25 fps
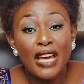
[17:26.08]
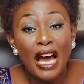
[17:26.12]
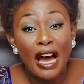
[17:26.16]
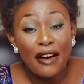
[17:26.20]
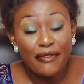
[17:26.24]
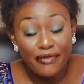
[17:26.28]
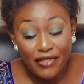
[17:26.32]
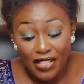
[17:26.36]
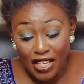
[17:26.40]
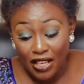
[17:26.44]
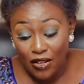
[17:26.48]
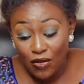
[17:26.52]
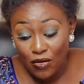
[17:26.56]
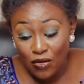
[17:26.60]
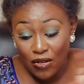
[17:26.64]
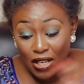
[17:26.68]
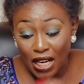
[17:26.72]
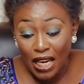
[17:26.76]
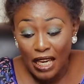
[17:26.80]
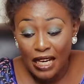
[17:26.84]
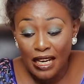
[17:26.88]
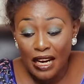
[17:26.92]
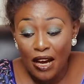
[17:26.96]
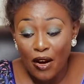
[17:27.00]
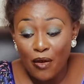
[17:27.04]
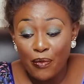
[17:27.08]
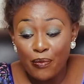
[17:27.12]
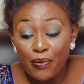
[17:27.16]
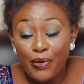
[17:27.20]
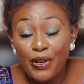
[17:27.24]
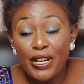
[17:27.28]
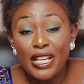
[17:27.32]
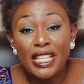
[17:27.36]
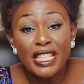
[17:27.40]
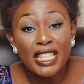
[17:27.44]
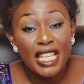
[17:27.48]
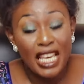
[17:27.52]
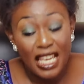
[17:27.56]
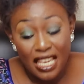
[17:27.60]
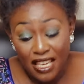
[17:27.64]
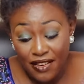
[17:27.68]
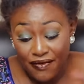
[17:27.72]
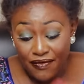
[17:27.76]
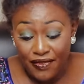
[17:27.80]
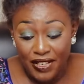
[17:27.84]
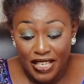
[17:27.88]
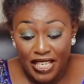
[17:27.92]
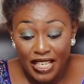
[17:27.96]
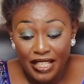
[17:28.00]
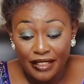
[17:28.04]
afternoon, and I will pray in the
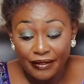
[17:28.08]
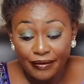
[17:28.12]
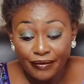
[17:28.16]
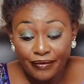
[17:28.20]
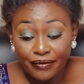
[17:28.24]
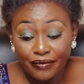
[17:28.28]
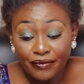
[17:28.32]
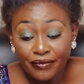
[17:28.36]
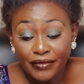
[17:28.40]
evening.